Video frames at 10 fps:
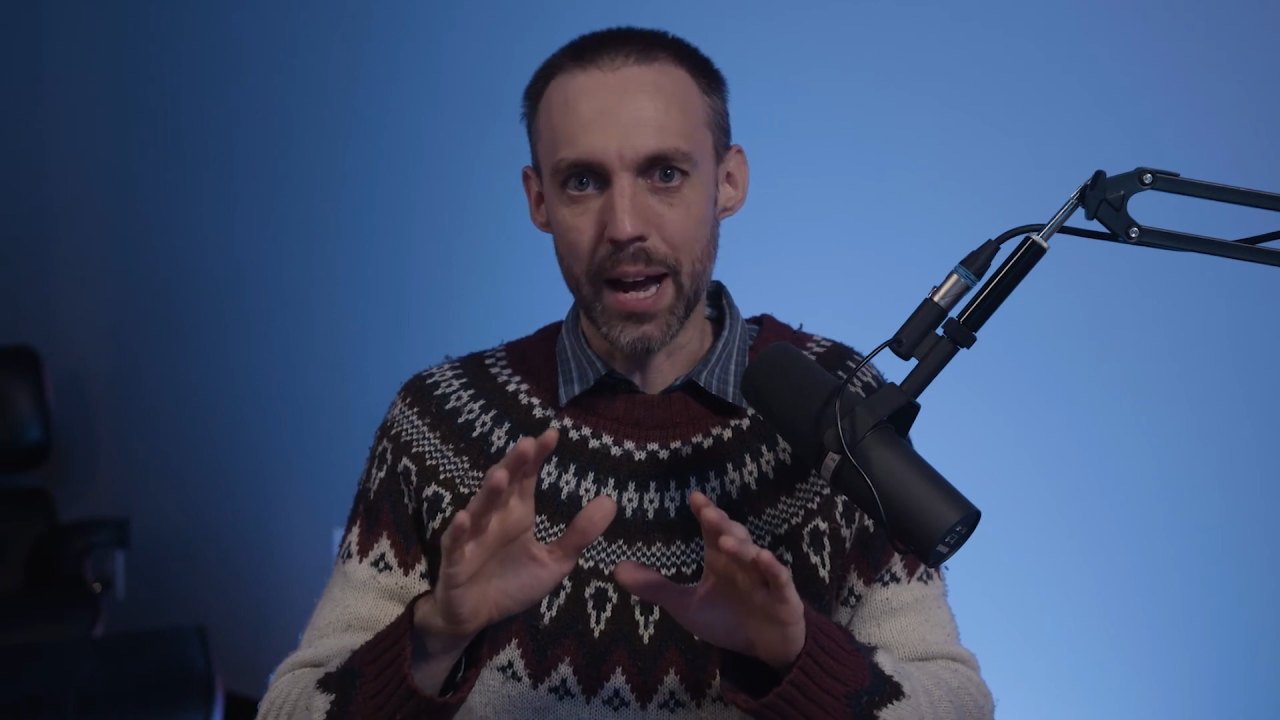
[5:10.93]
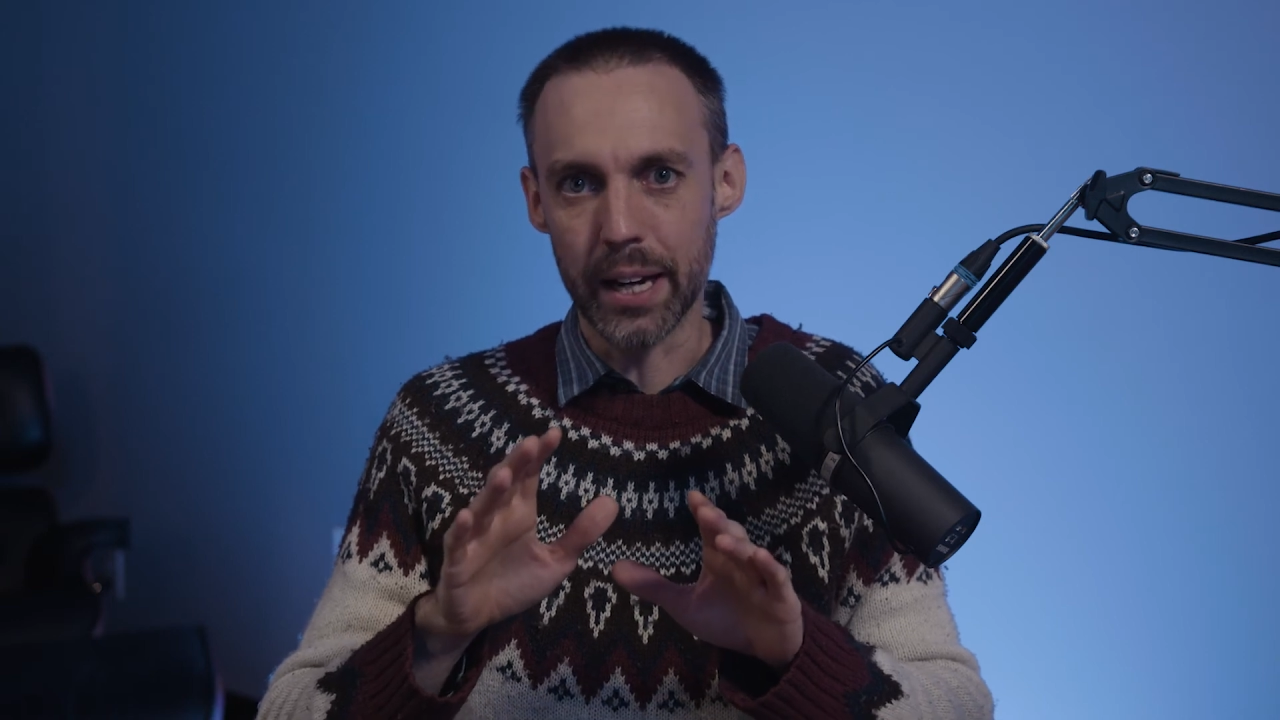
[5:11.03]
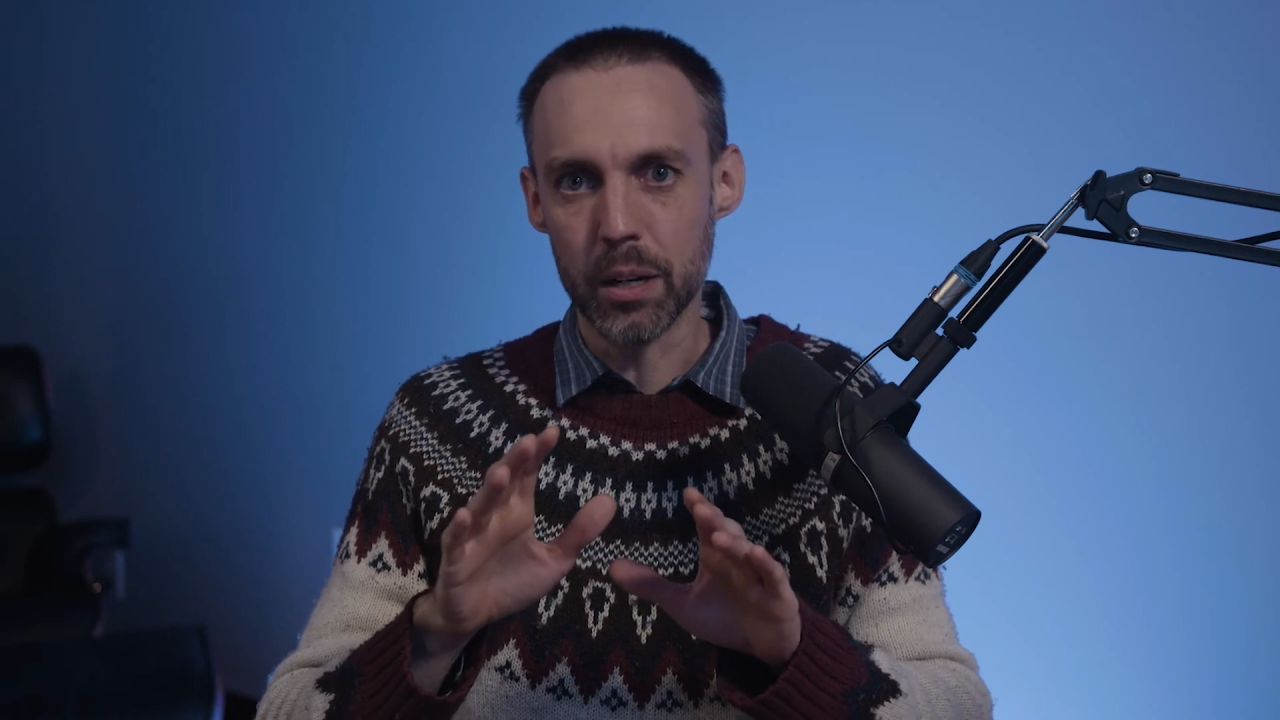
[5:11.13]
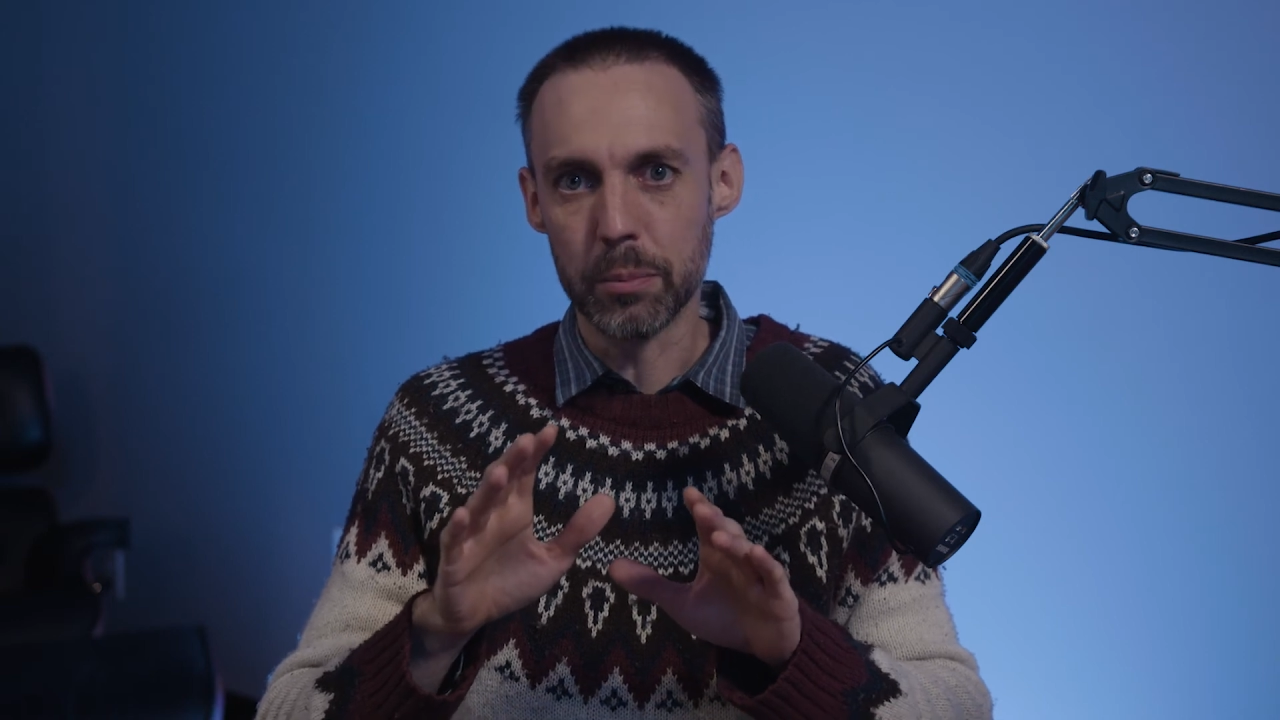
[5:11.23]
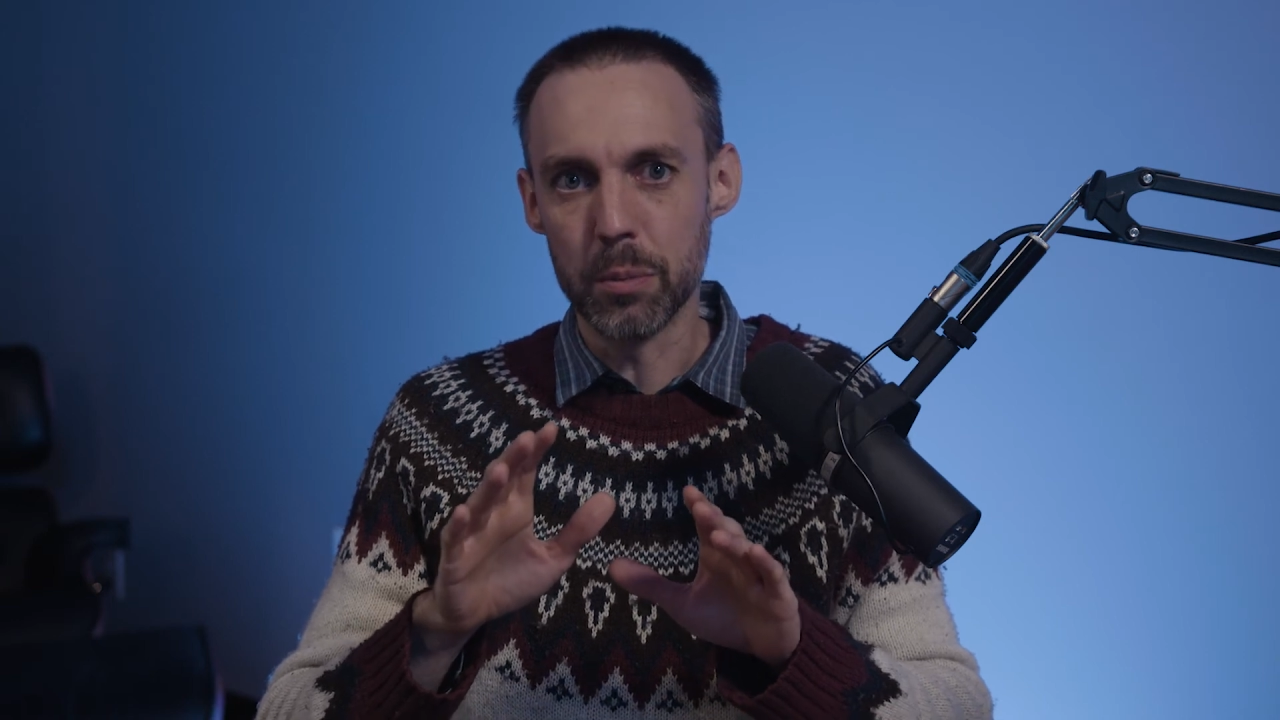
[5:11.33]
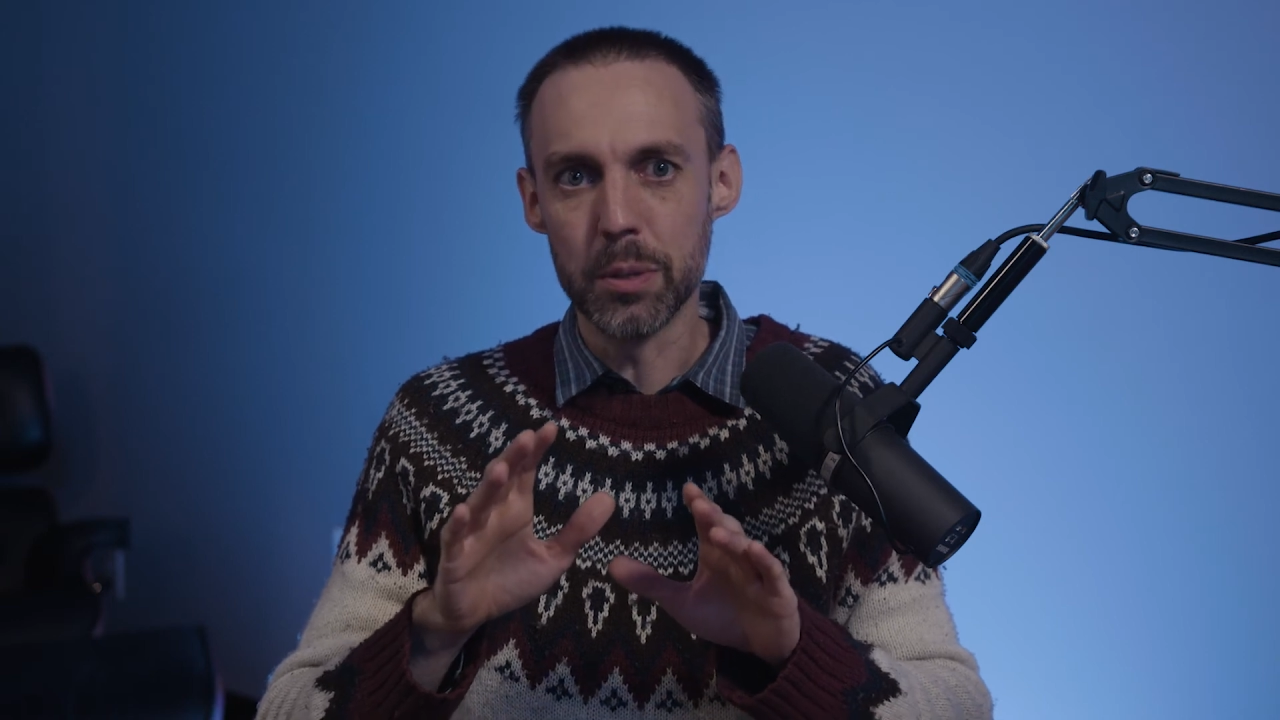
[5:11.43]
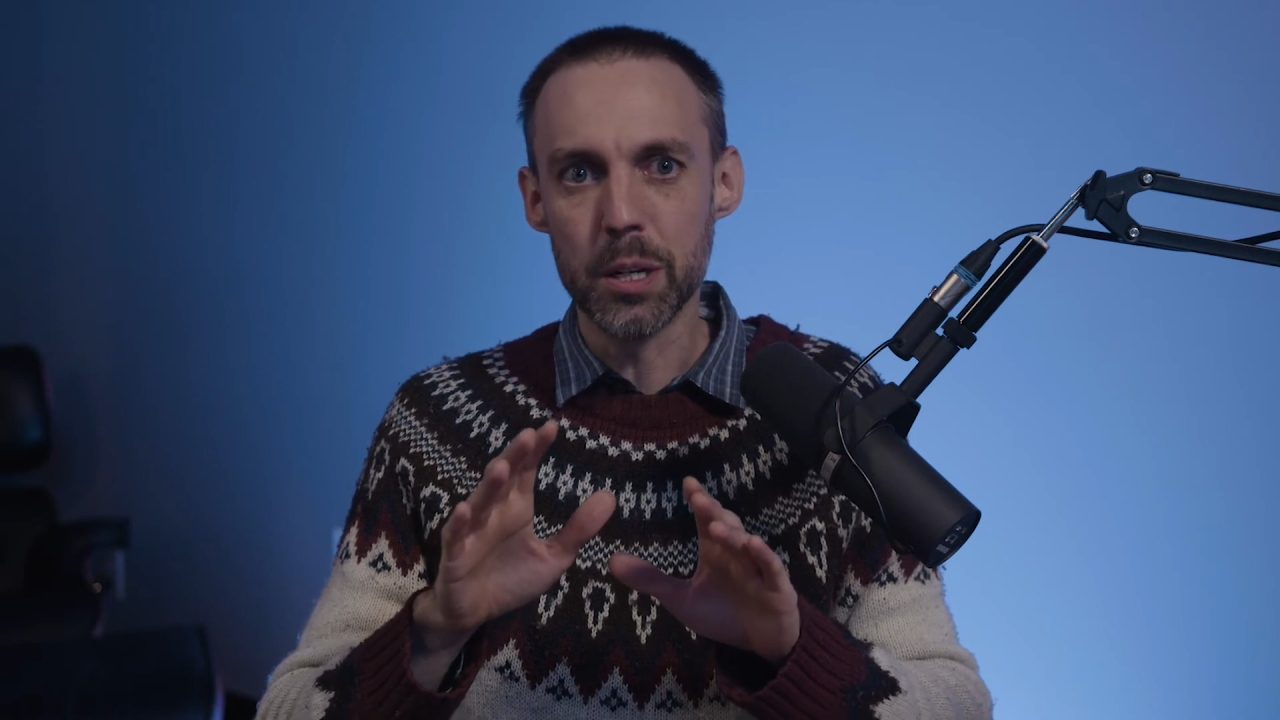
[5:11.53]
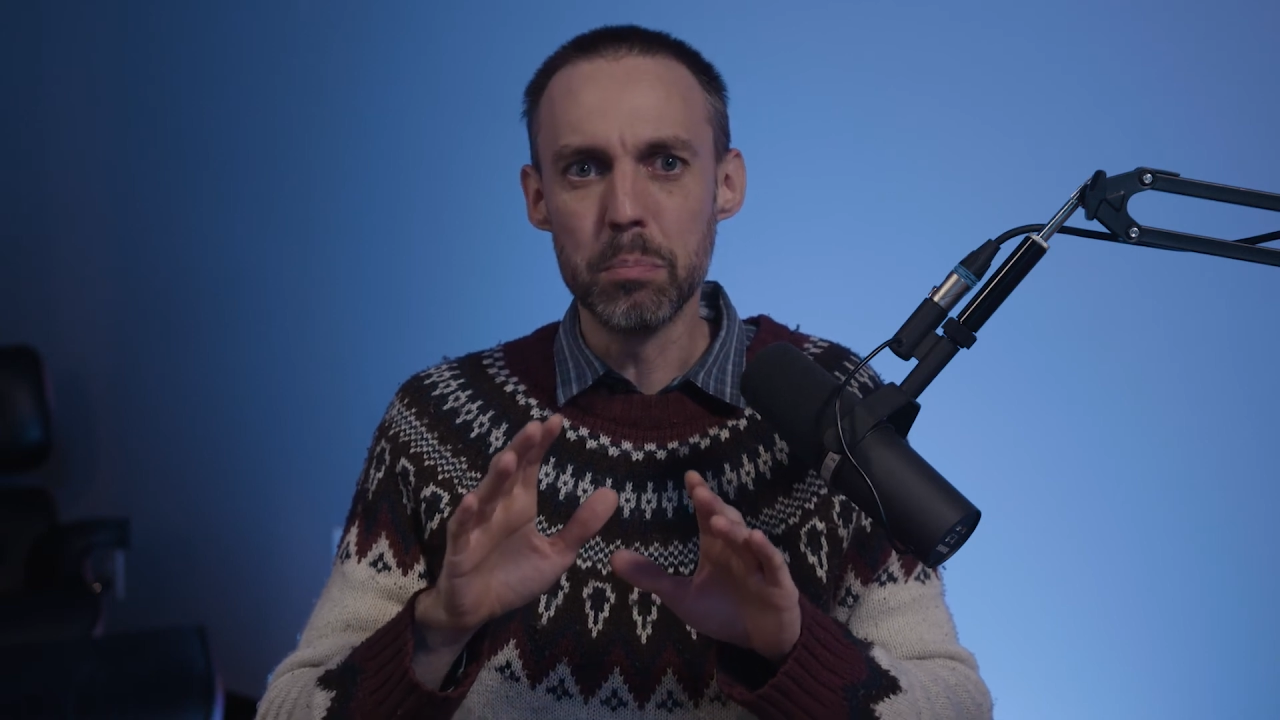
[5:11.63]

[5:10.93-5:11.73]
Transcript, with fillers: back up can be